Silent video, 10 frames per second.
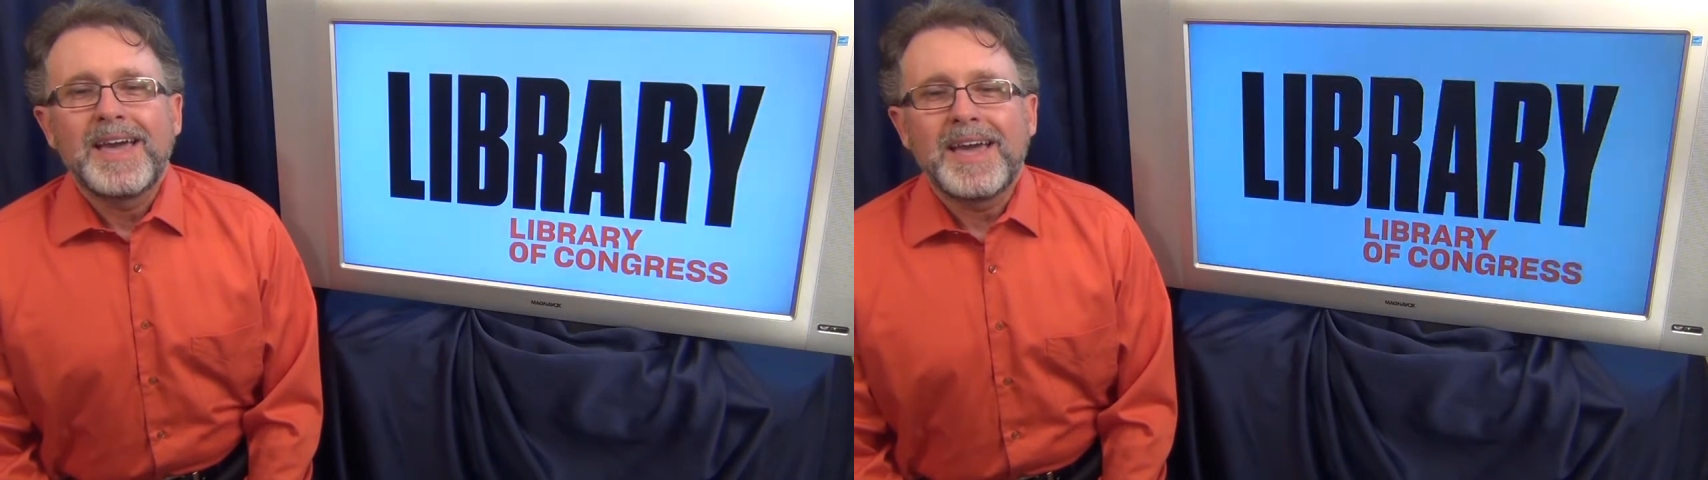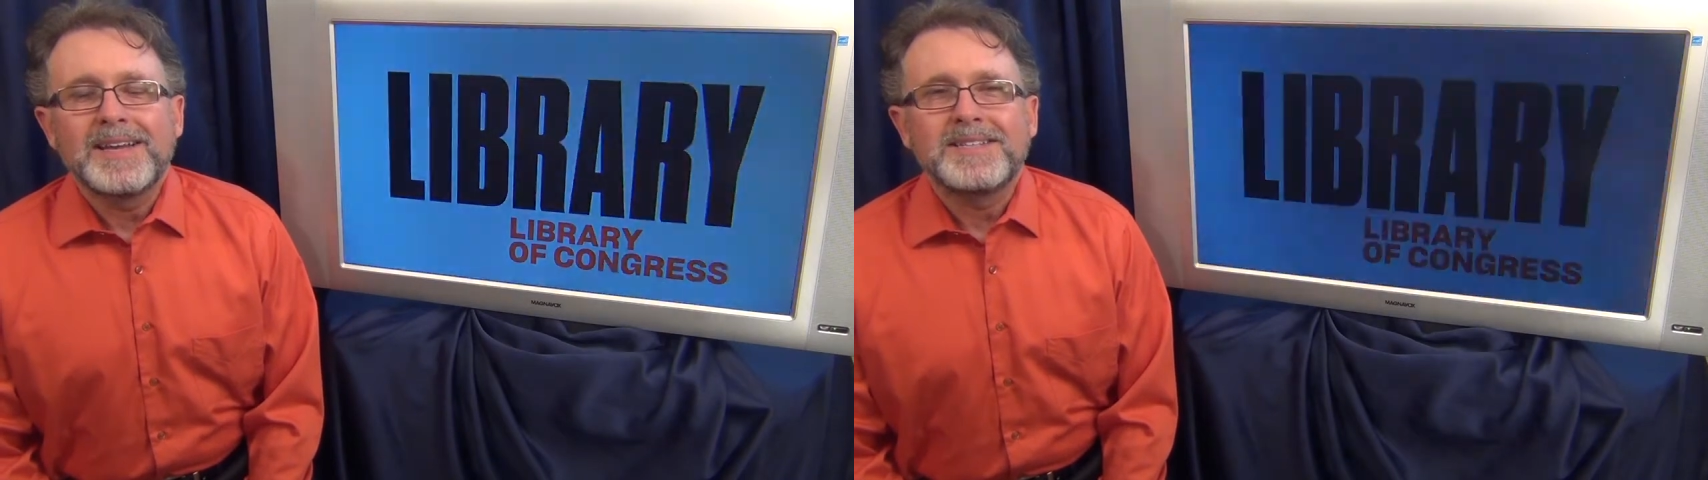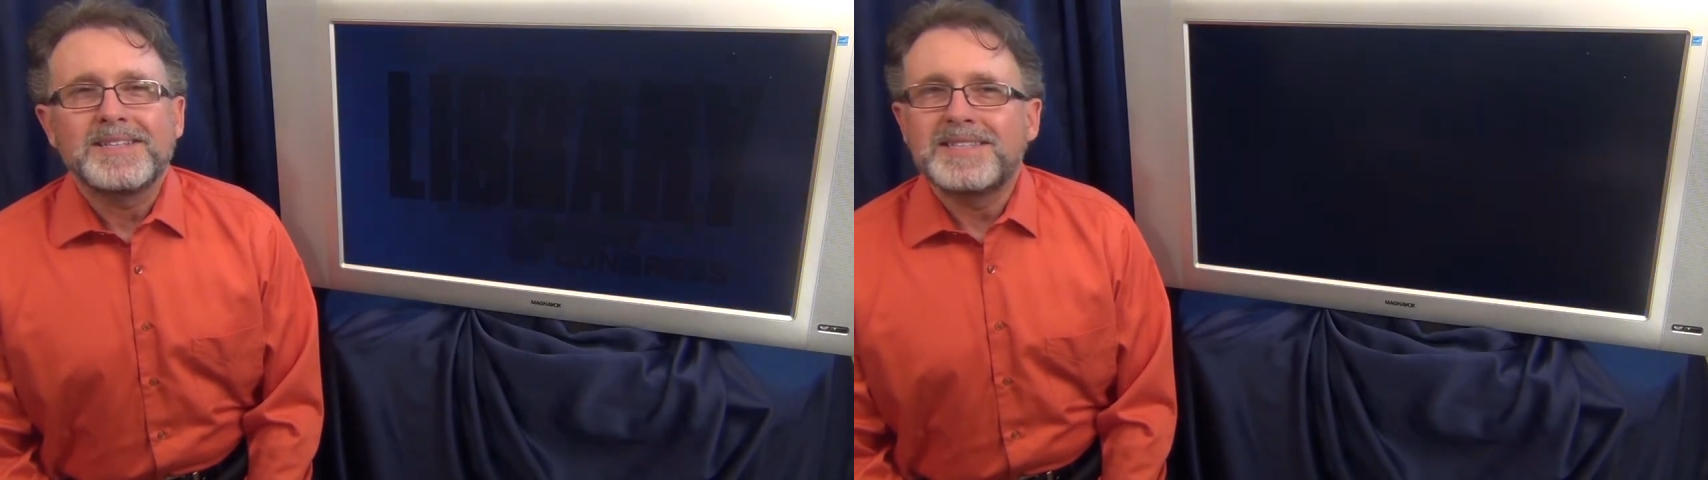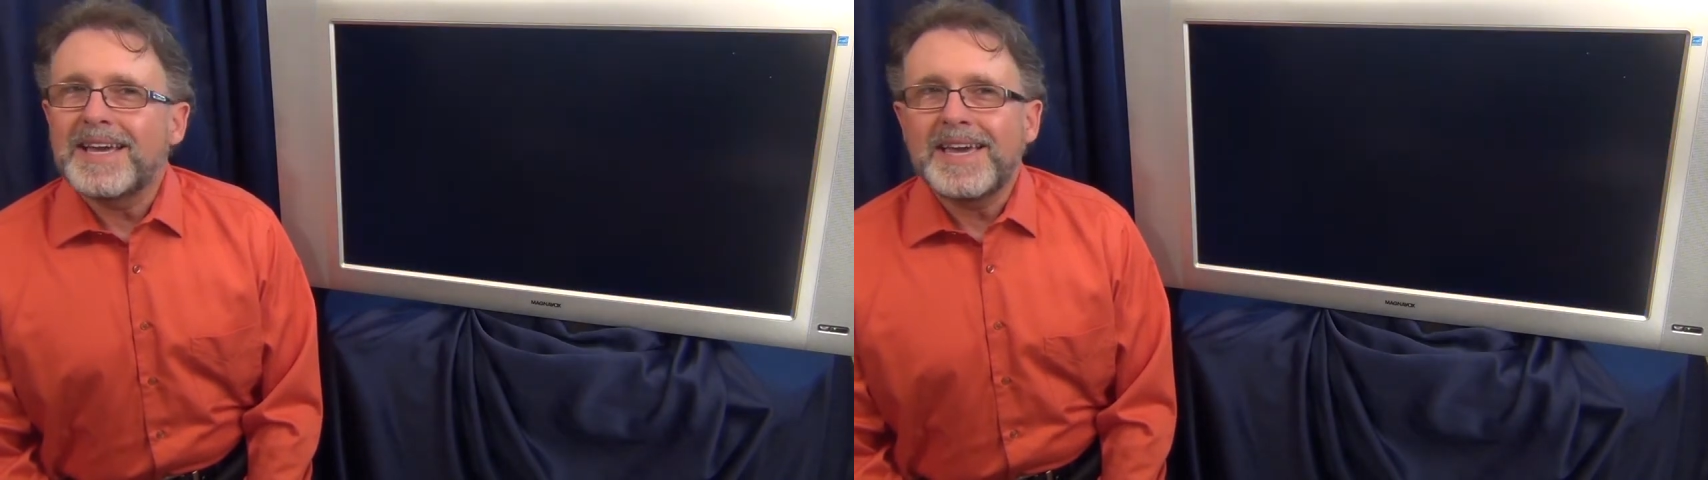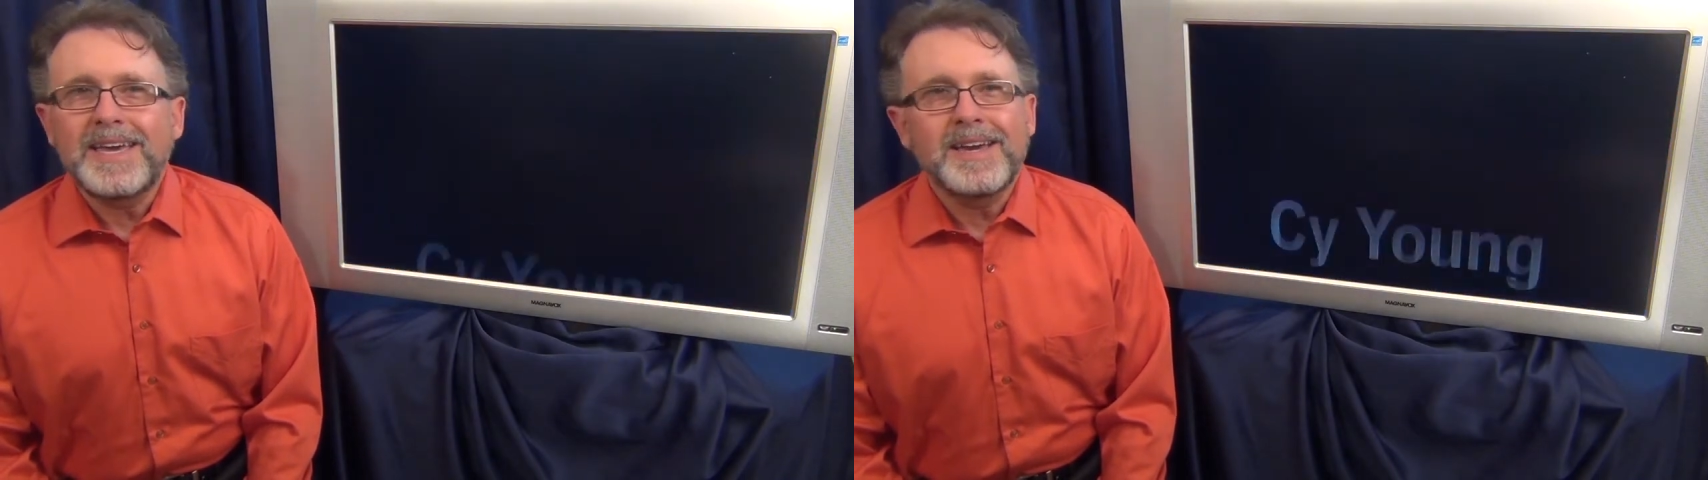And
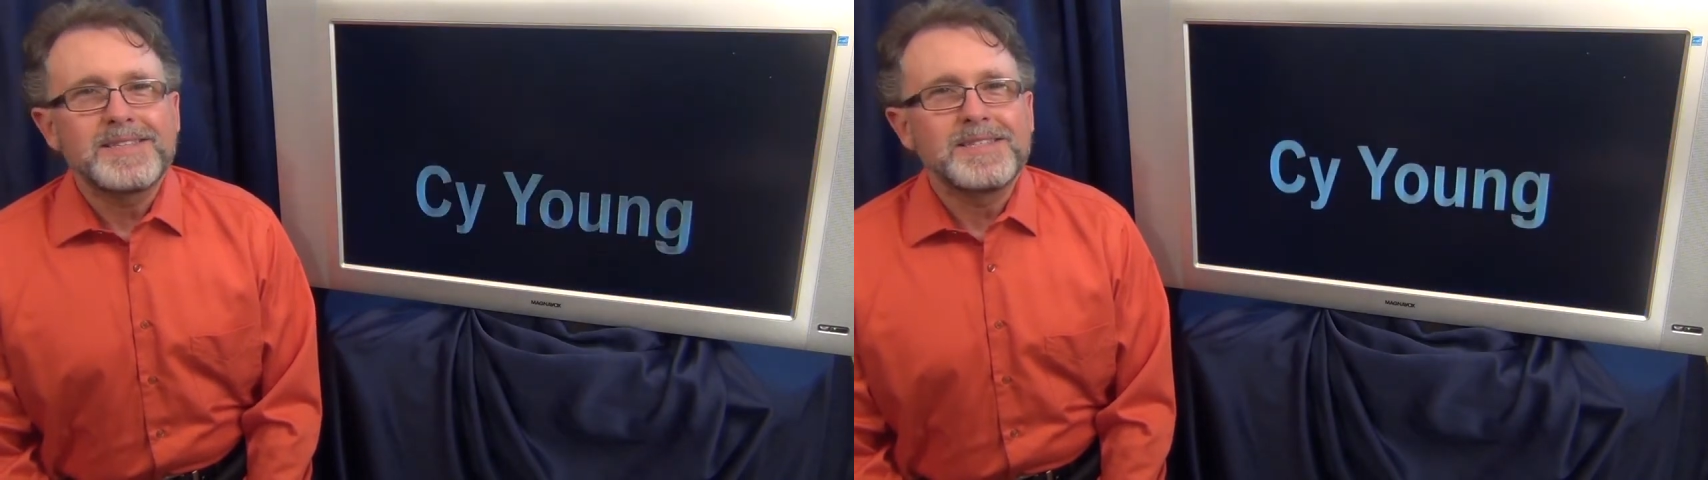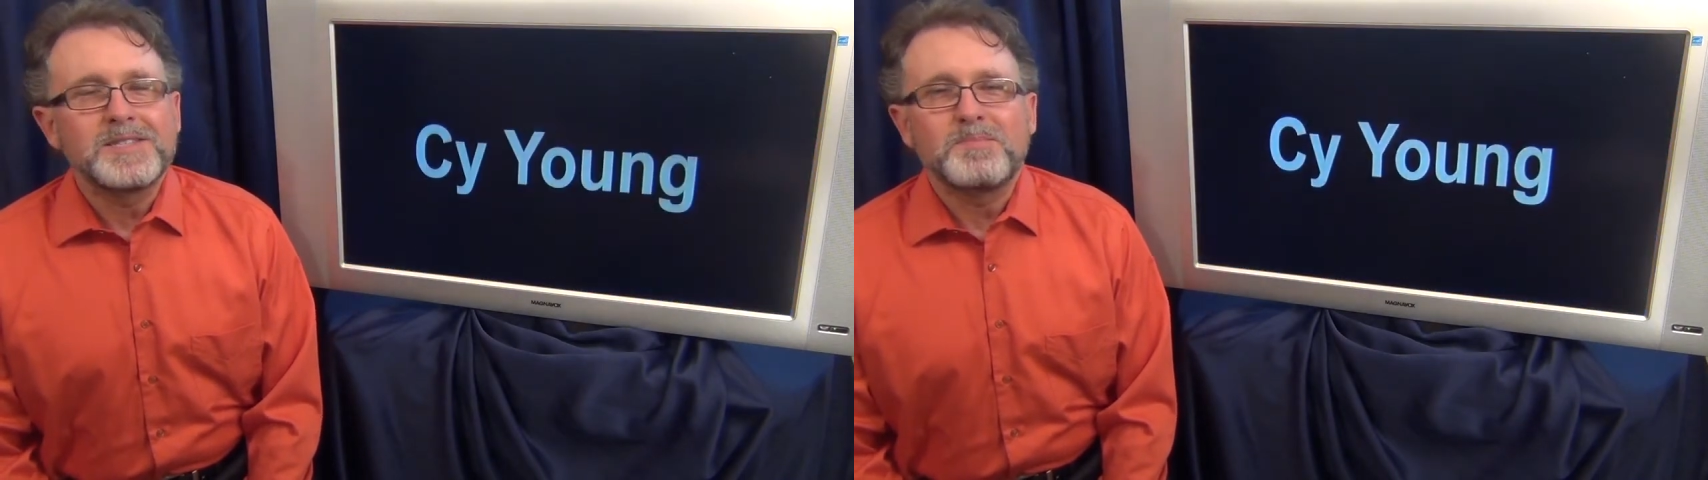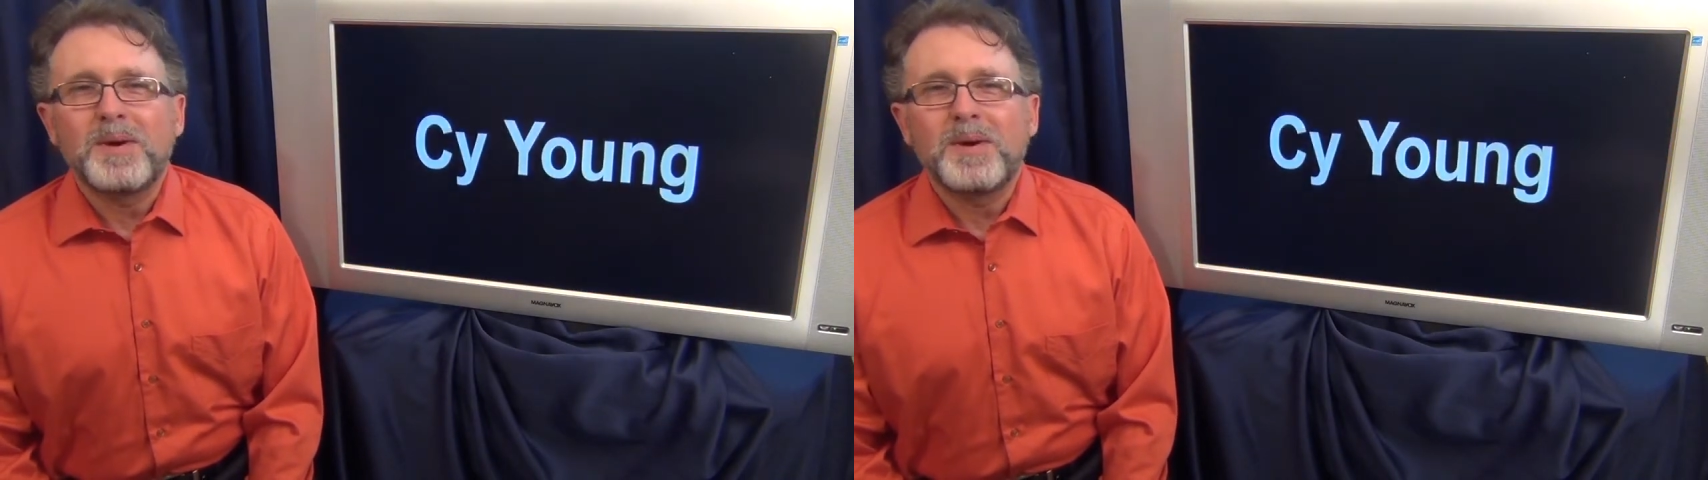today, since